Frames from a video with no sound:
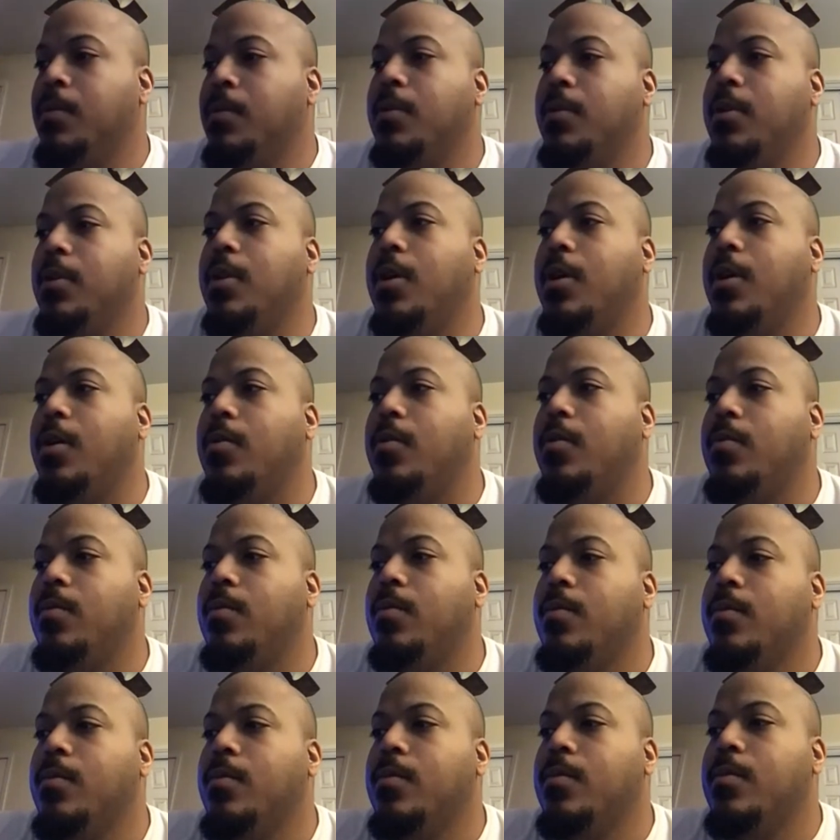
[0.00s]
the
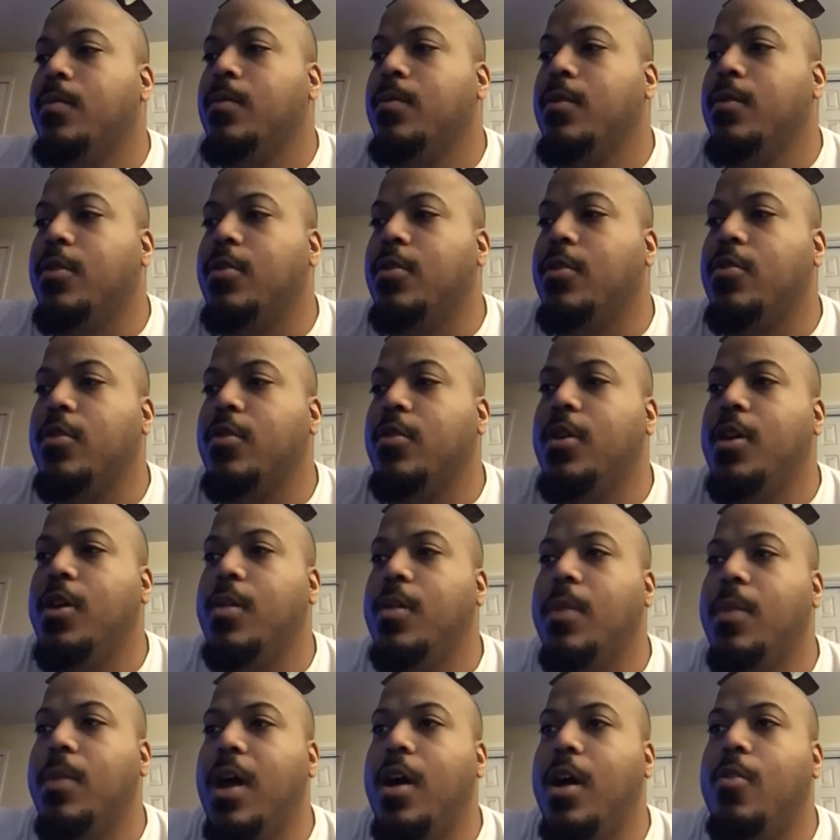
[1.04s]

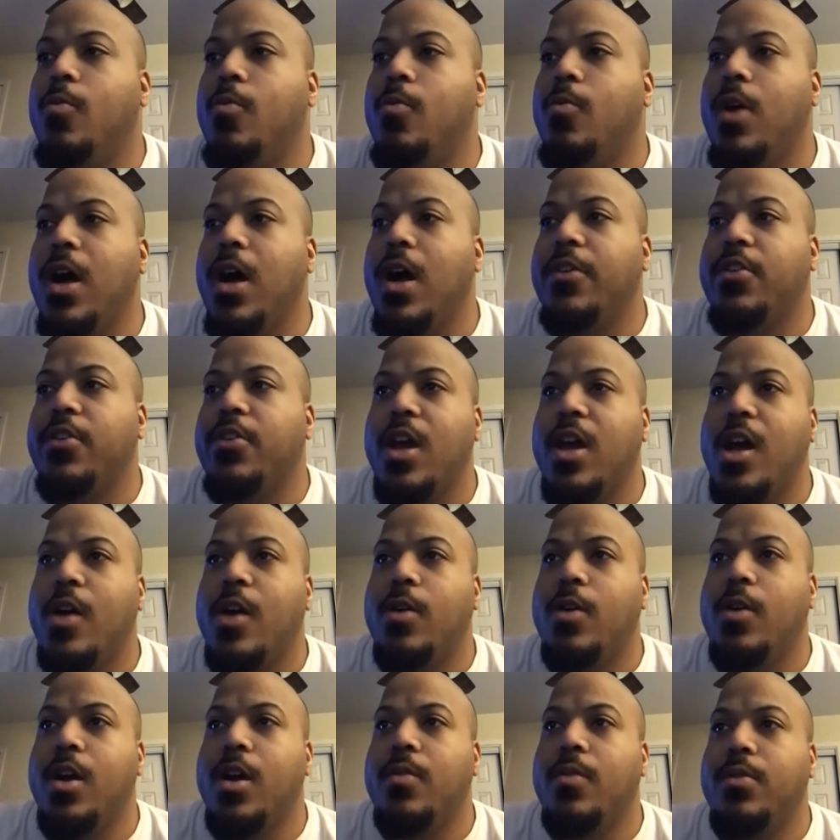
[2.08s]
stream, I'll watch it
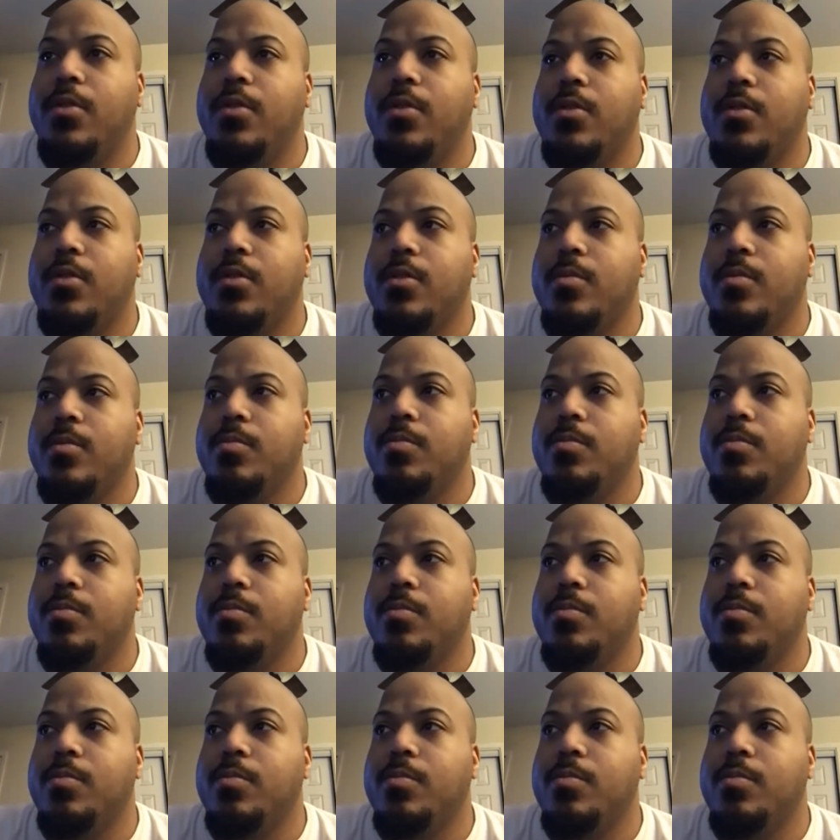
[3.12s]
however,